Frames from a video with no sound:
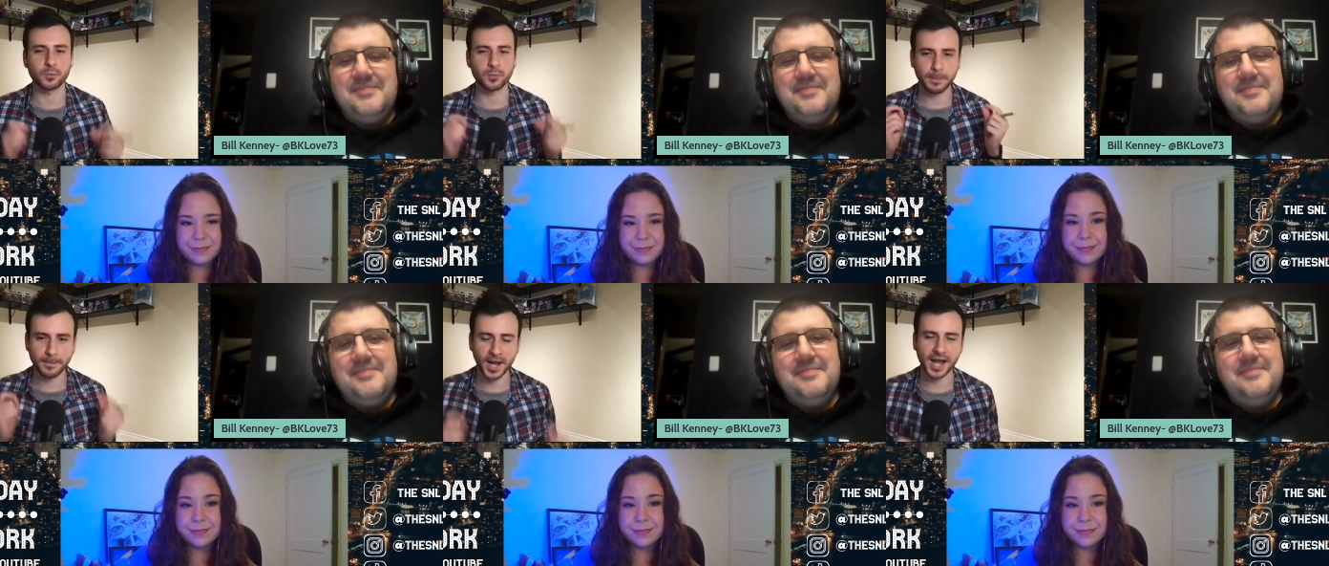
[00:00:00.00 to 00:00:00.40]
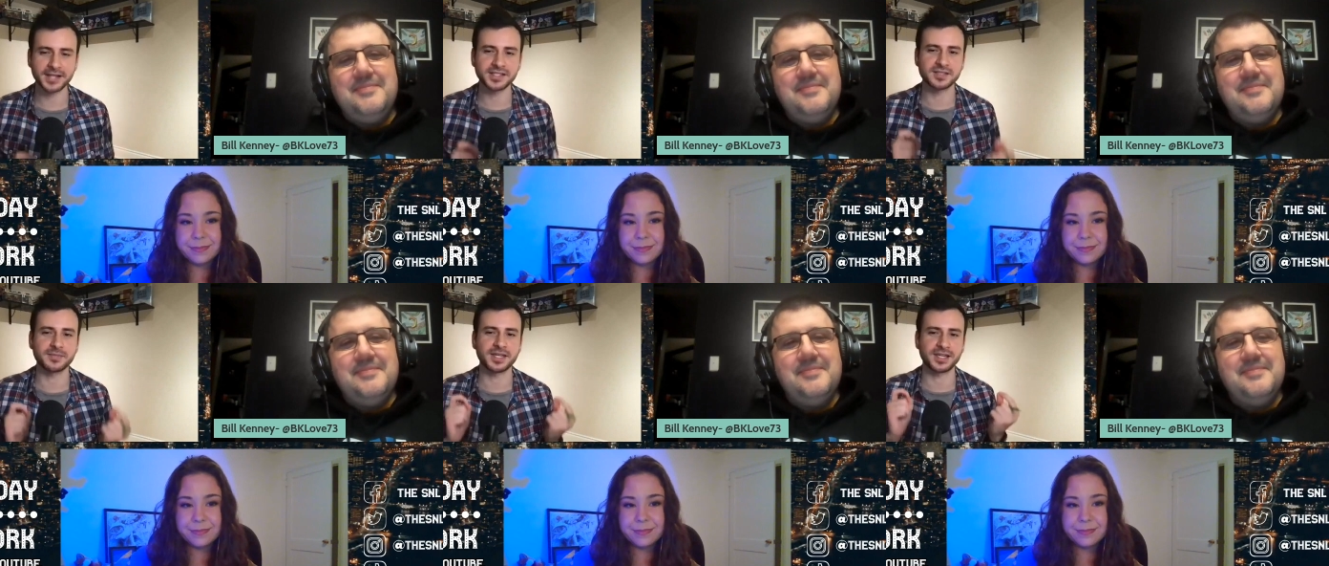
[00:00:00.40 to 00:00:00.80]

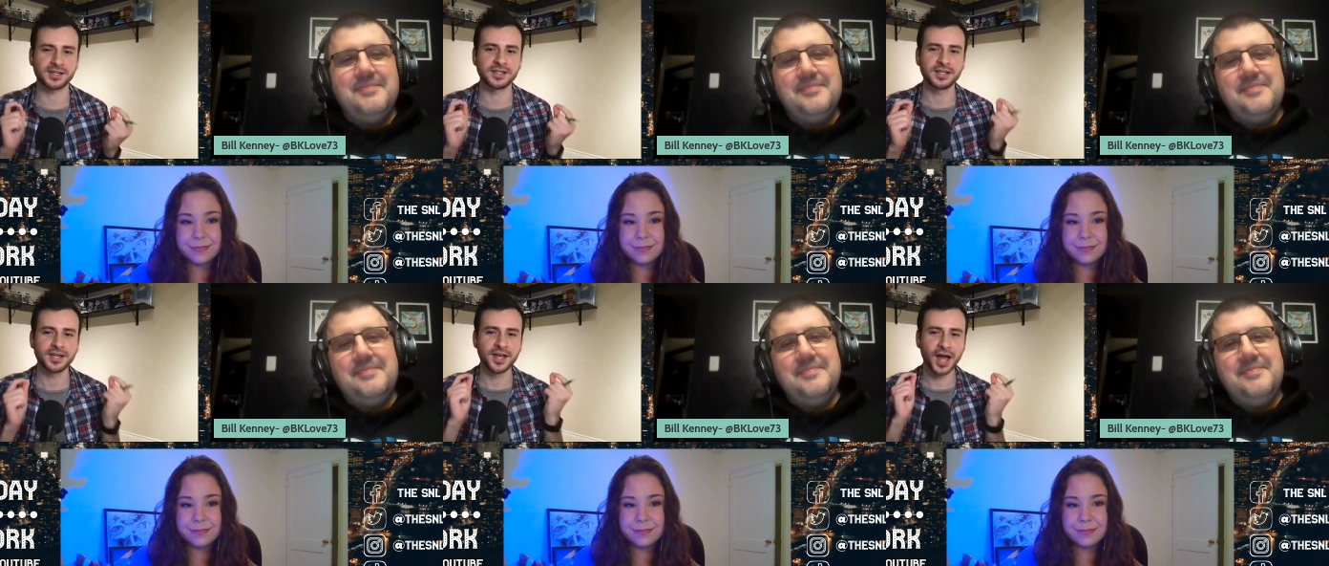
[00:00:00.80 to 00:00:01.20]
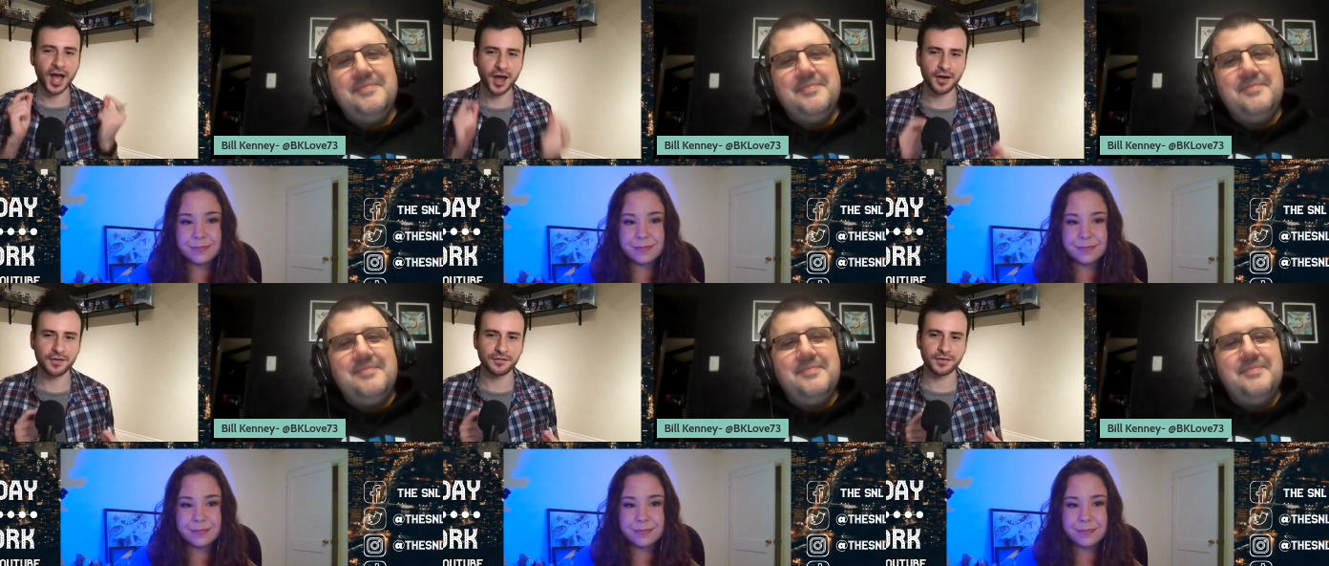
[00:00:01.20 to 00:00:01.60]
Speaker 1: reminds me
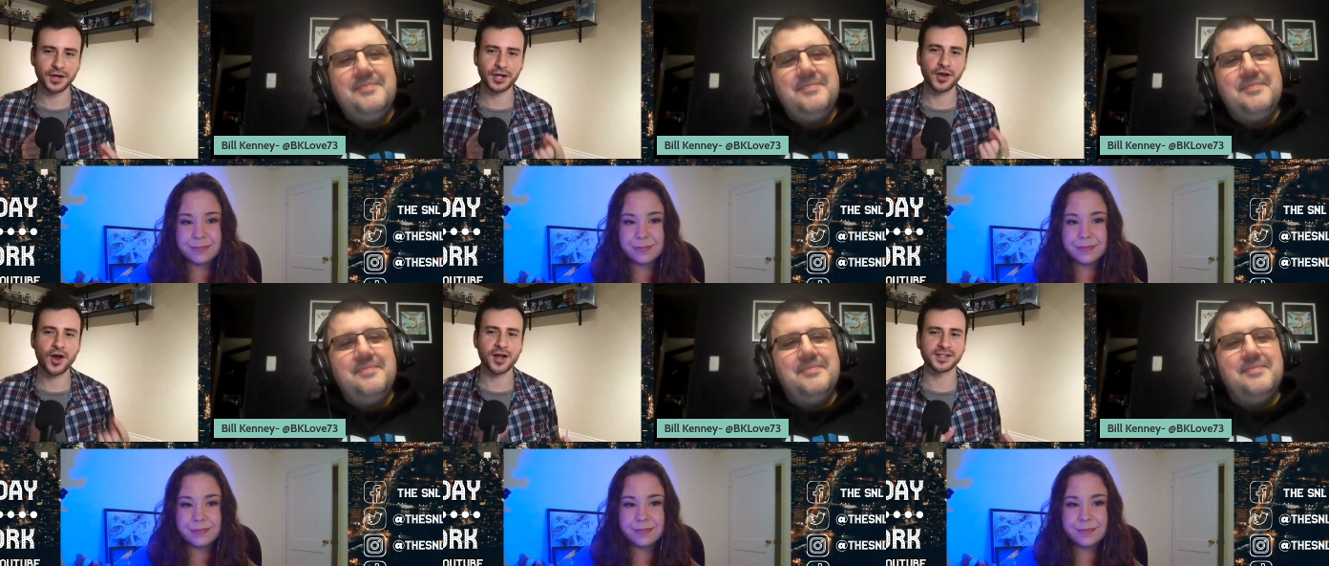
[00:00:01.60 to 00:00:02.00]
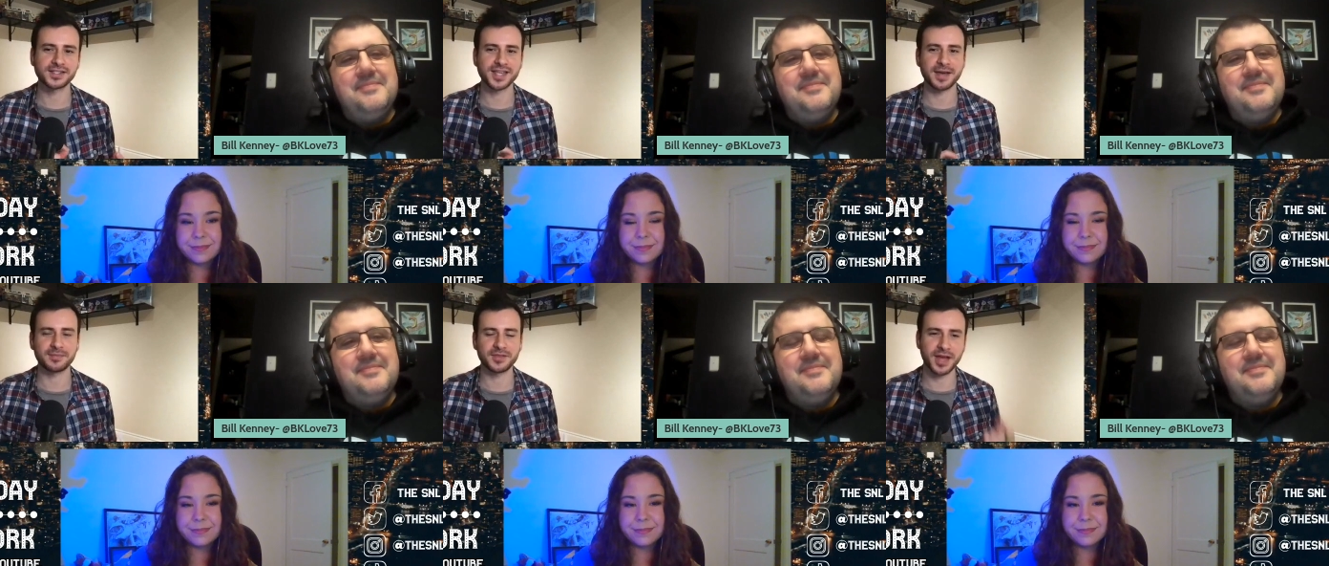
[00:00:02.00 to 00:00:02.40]
of a
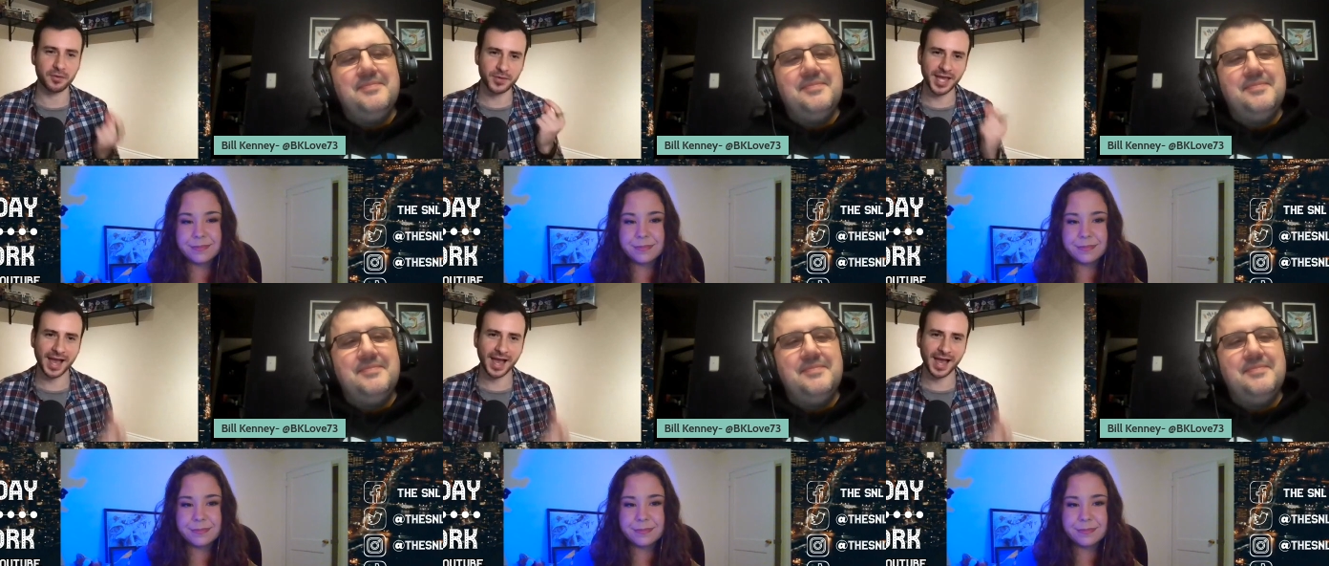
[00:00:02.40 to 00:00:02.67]
concept that we